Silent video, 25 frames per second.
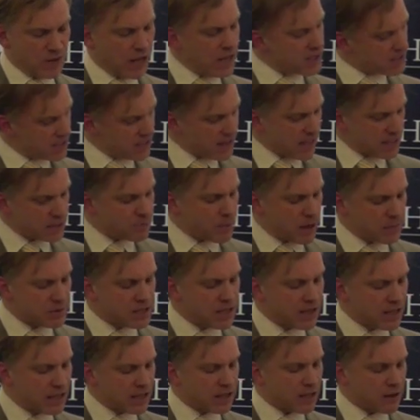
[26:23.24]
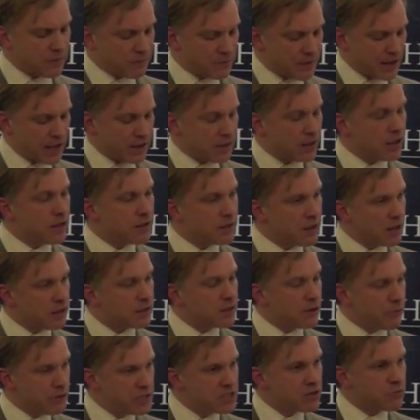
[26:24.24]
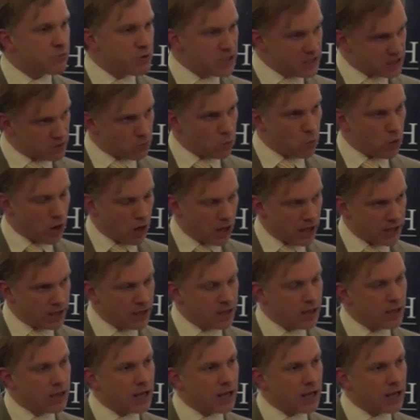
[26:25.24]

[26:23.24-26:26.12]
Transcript: I think that's perhaps a little unfair. There is a reason why.